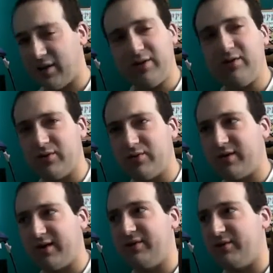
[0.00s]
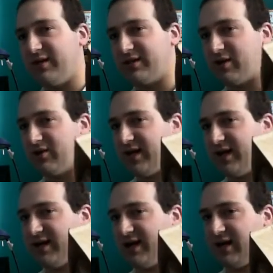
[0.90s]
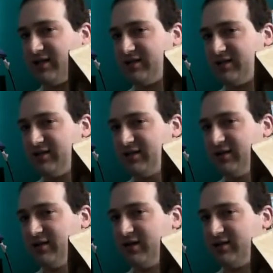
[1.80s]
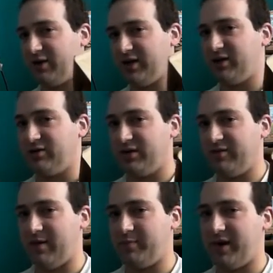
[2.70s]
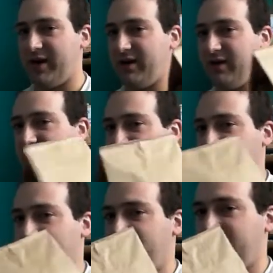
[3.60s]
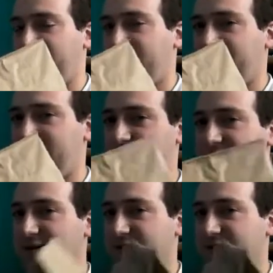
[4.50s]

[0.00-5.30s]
Are you 2 gonna do this all night? Yes. Until I kill the vampire. You'll never get me.